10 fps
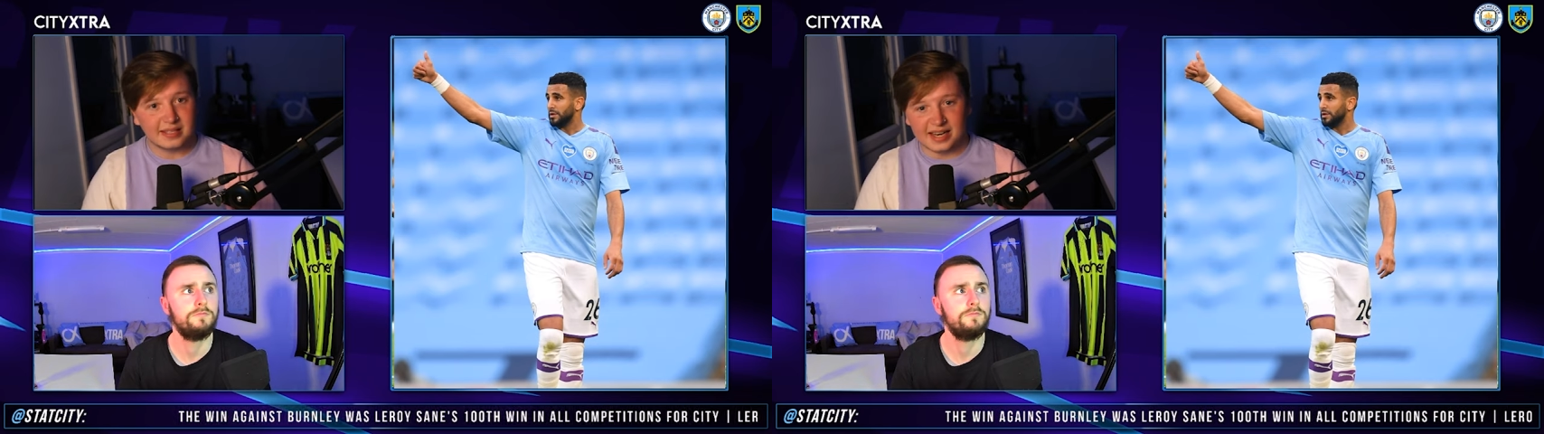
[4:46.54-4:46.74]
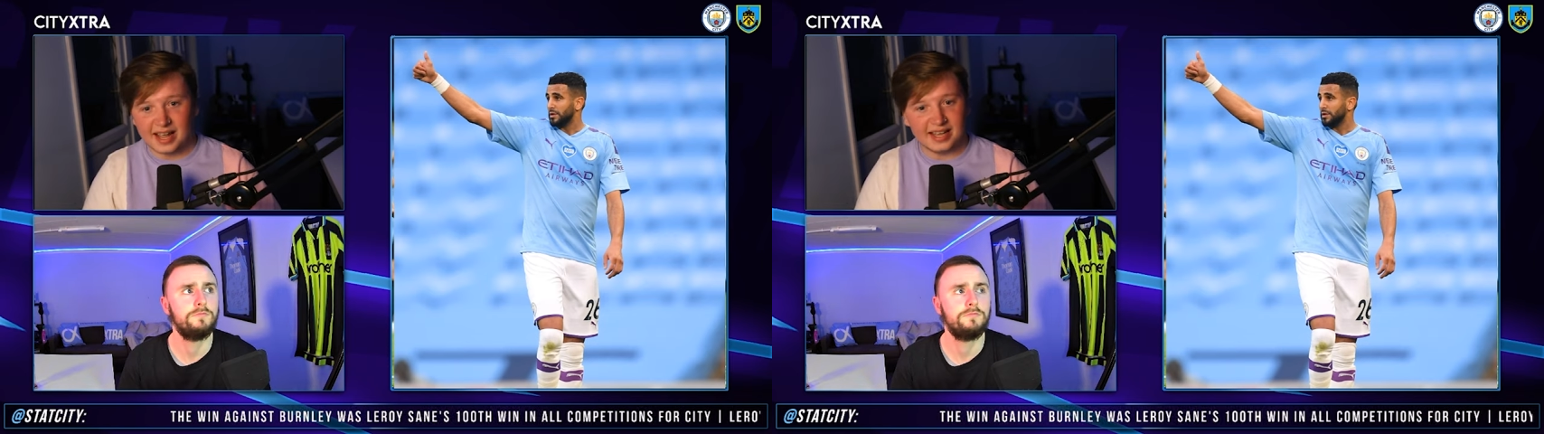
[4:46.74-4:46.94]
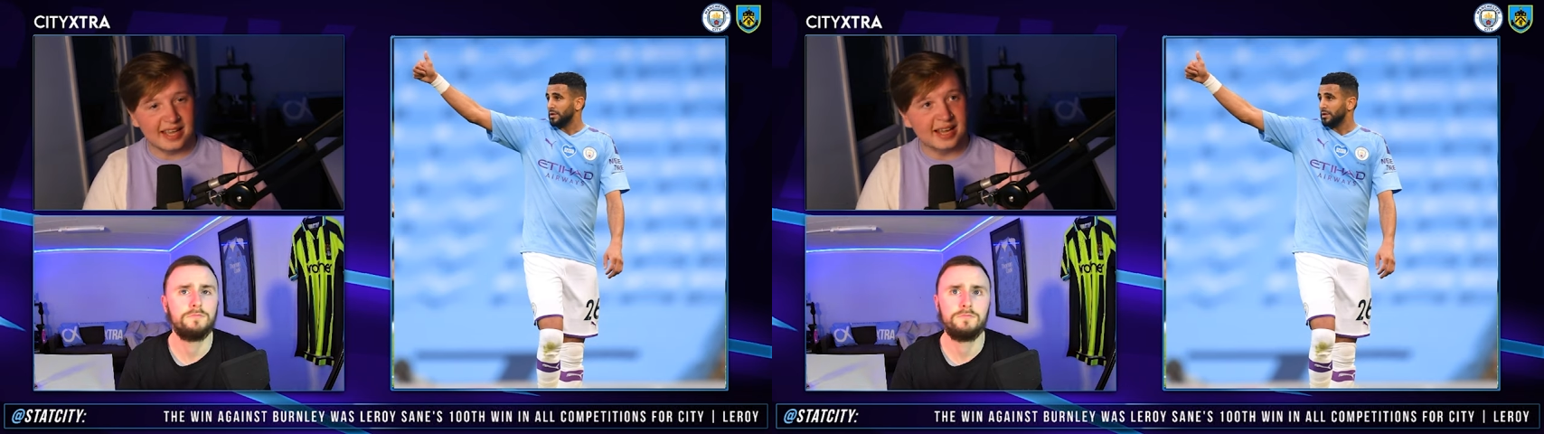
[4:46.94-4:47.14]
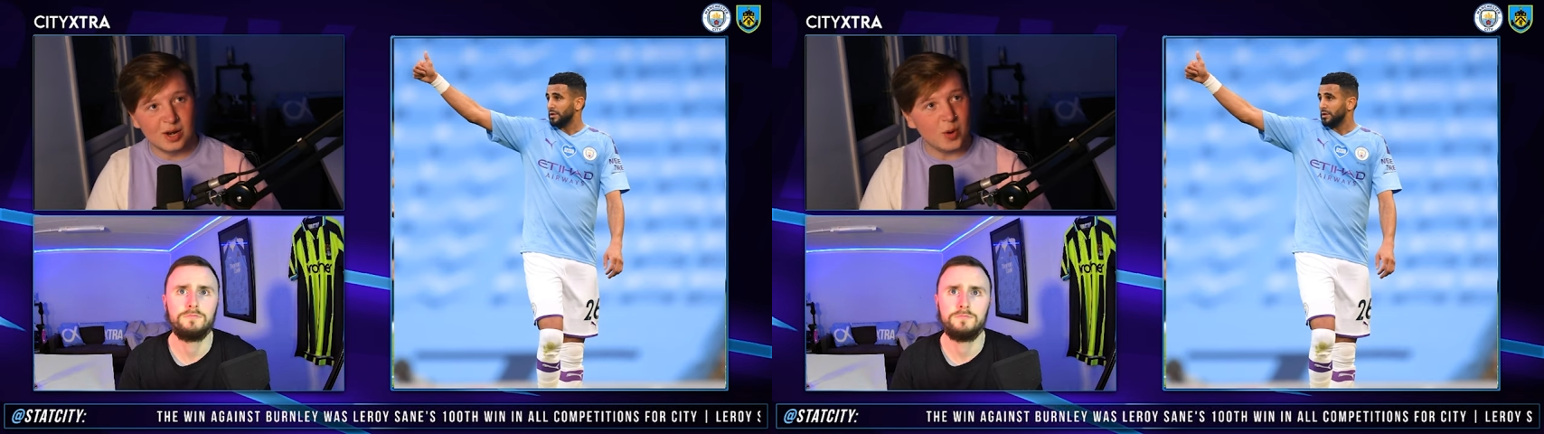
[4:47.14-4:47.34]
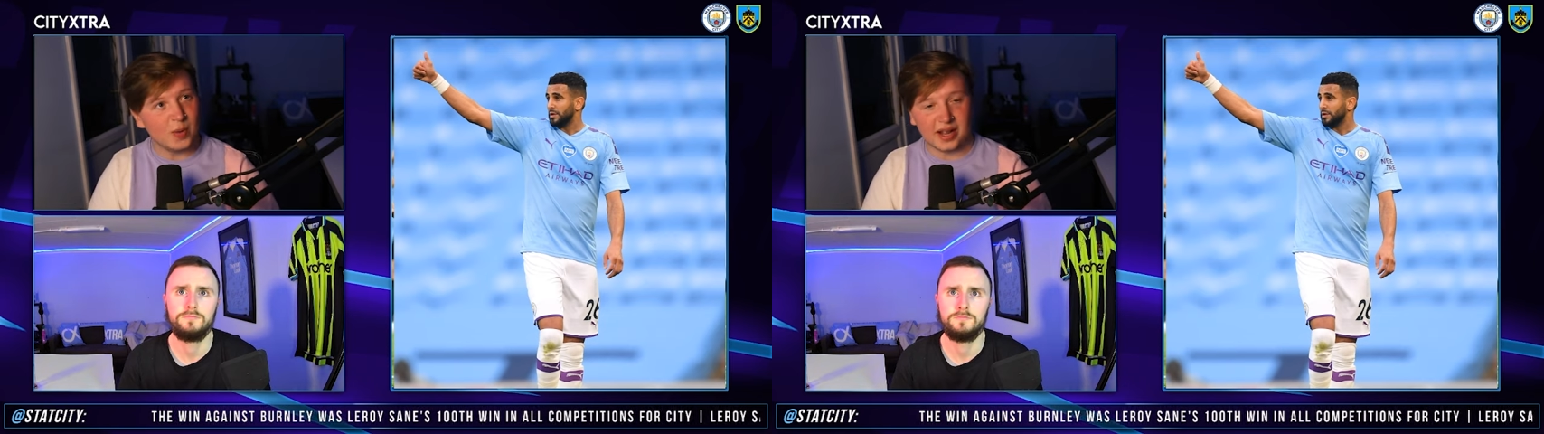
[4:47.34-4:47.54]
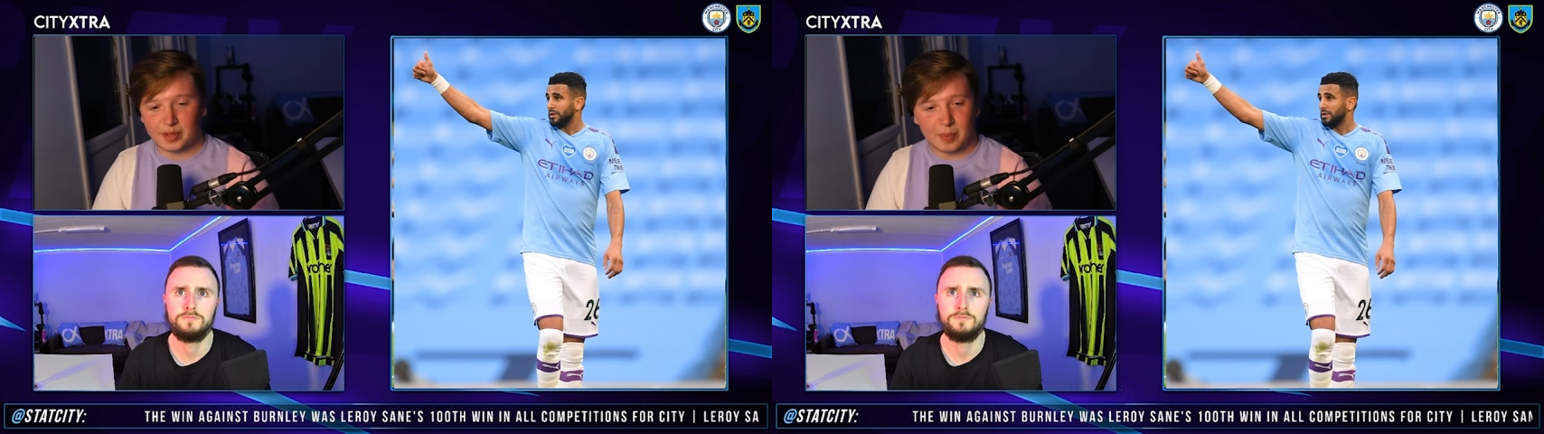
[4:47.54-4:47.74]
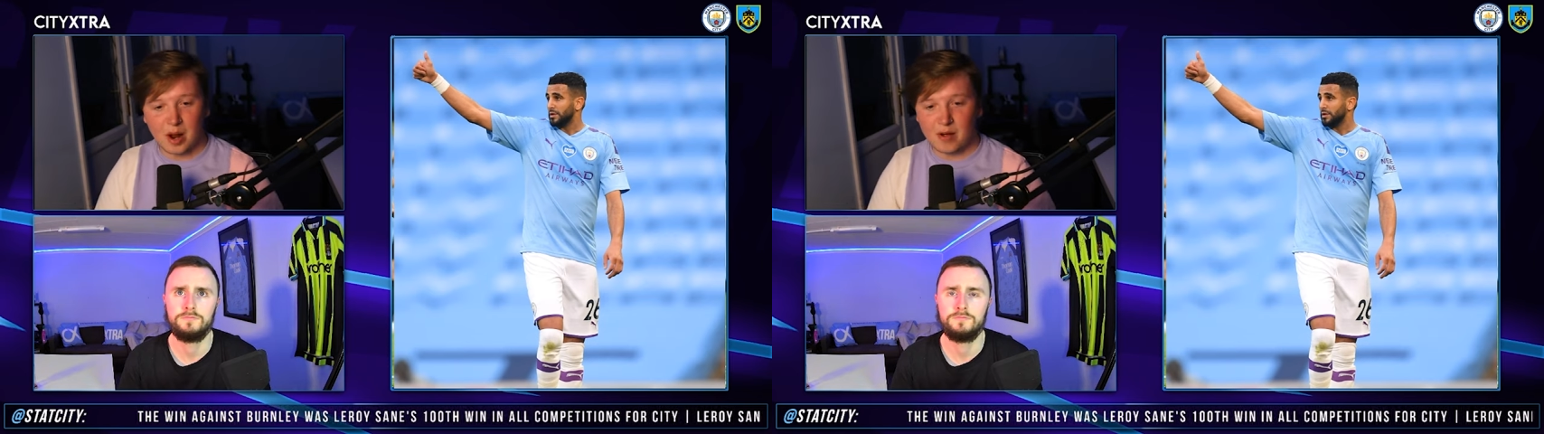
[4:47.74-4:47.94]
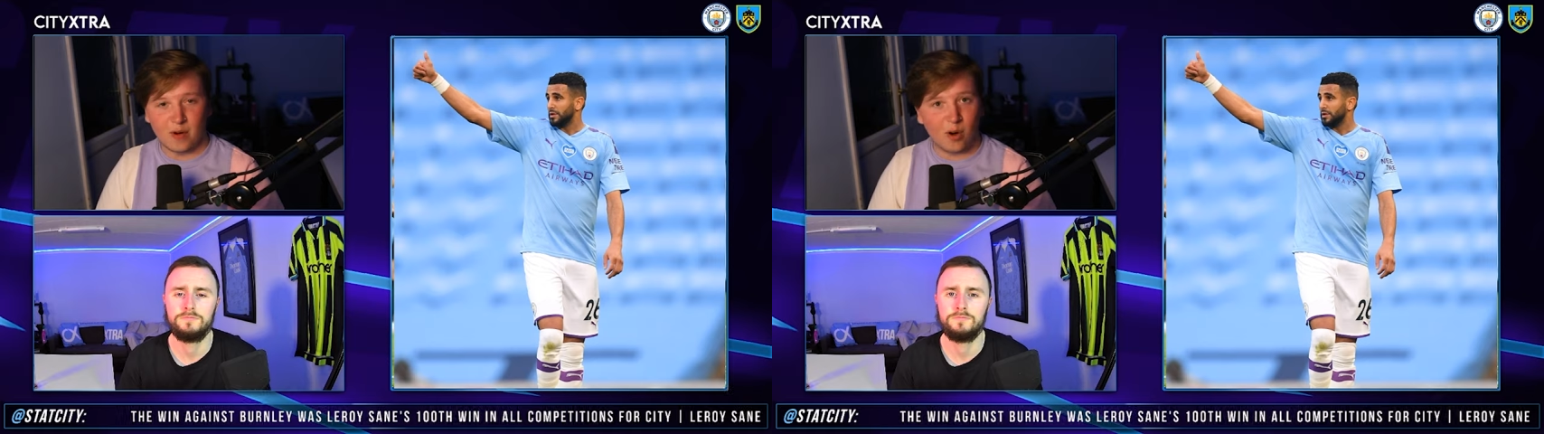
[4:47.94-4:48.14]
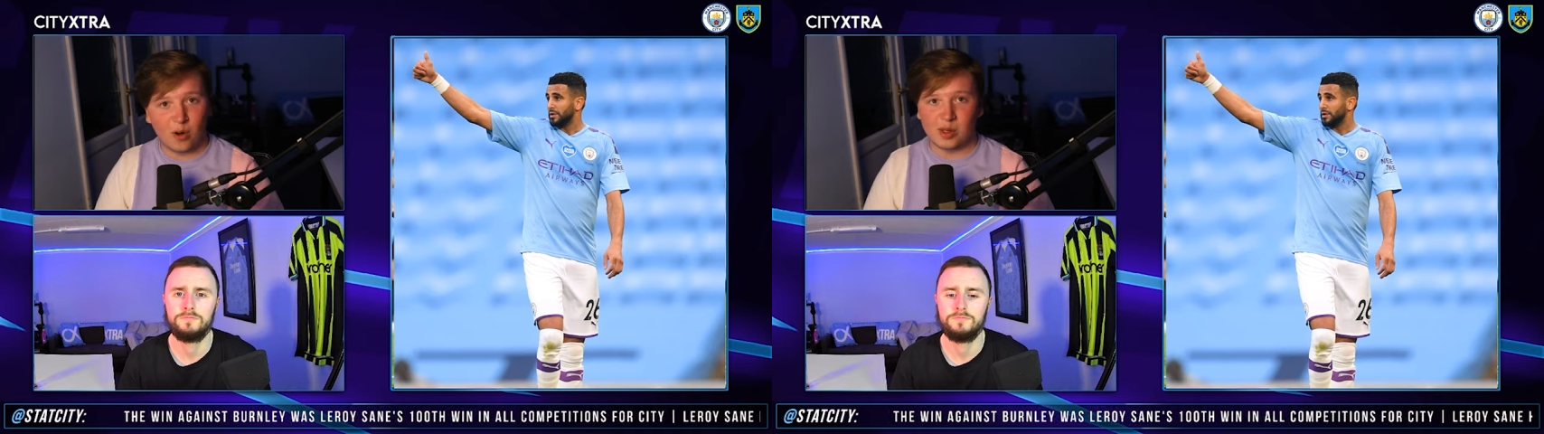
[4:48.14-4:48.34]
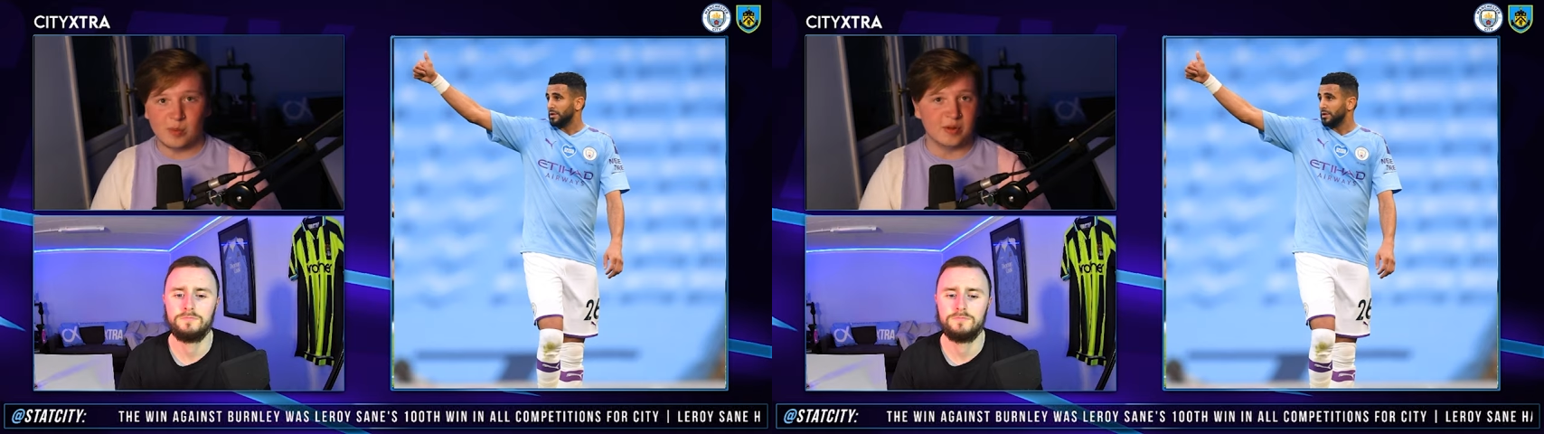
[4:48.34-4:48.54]
Speaker 1: today he knew he had the better of
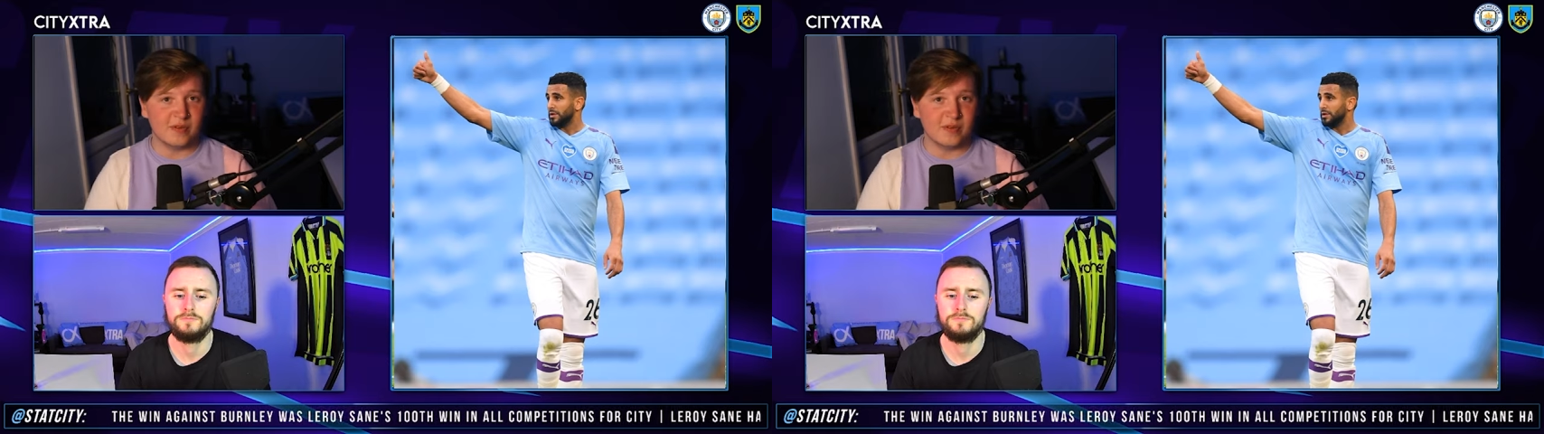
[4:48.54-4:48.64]
all them